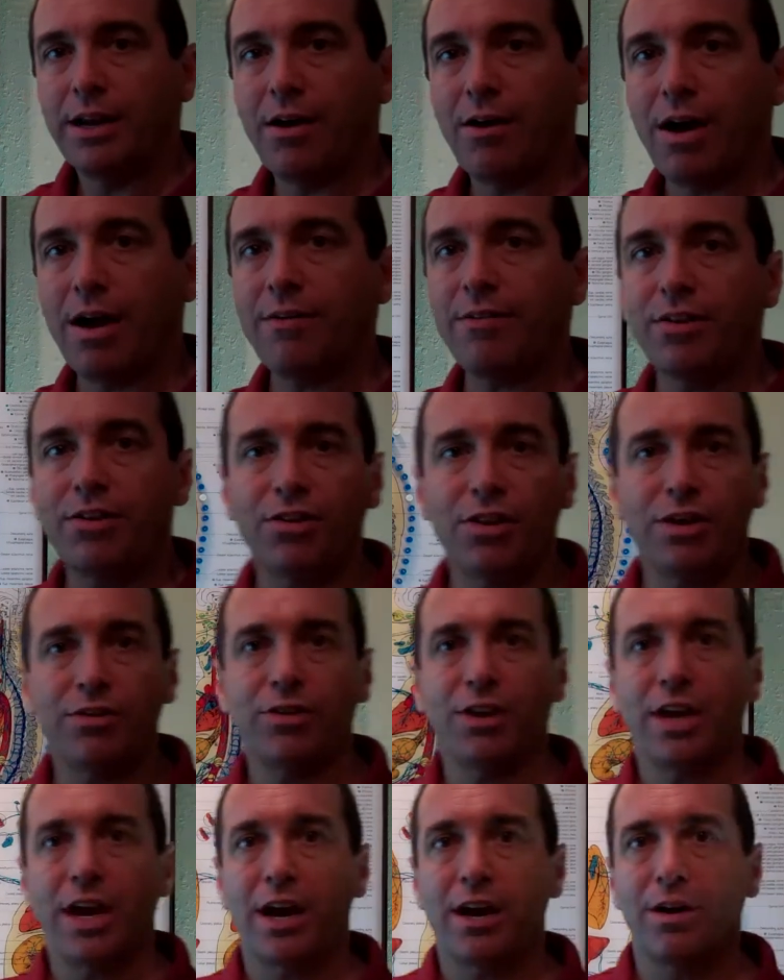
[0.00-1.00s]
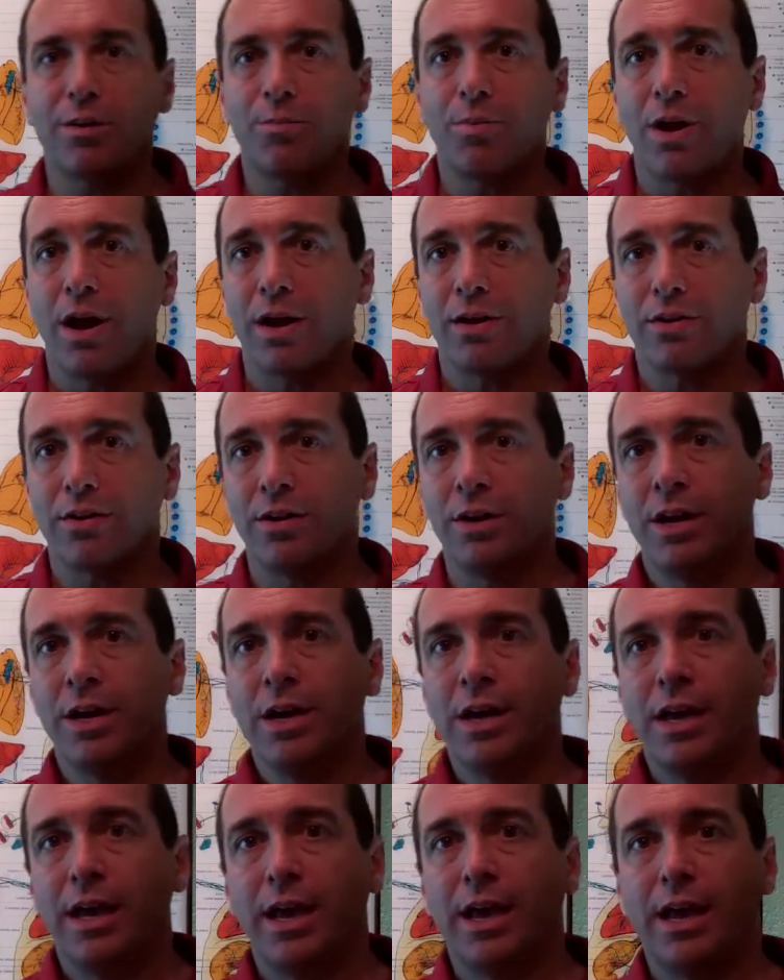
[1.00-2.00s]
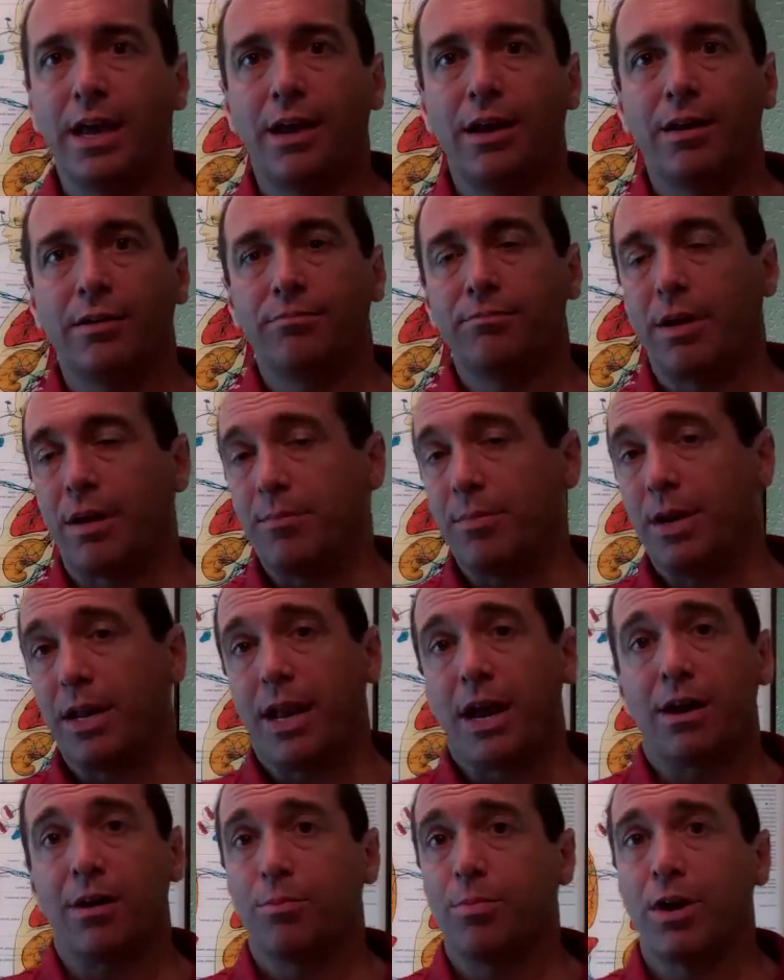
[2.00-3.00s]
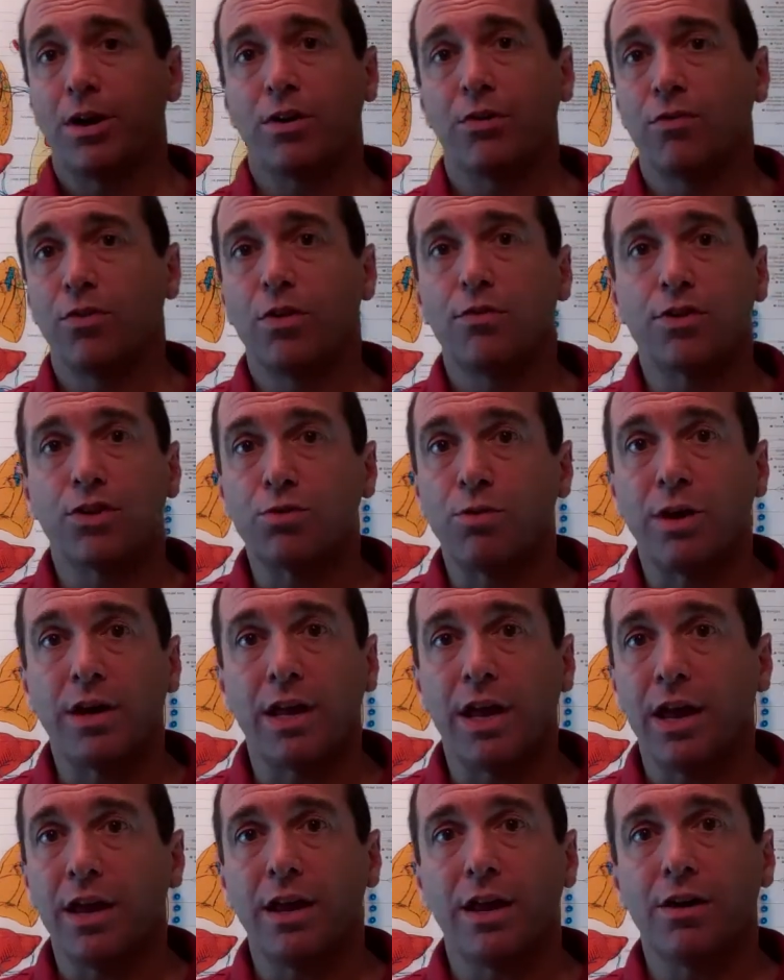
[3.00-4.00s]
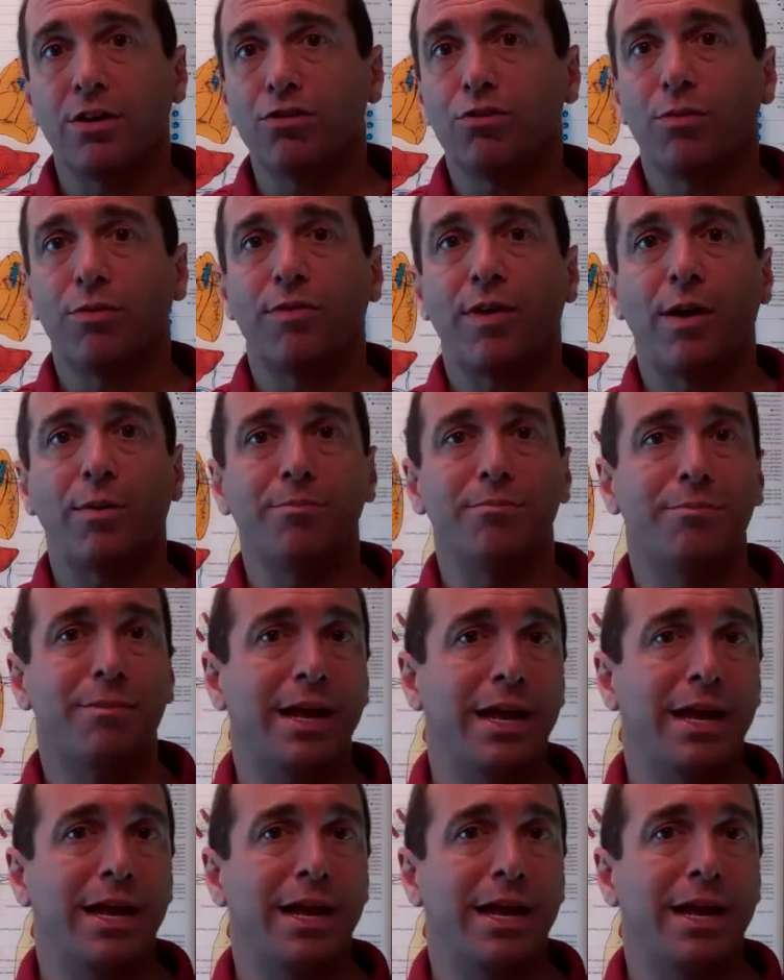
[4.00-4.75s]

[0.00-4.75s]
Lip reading: Now obviously as a chiropractor, and I've been a chiropractor for over 28 years, we've helped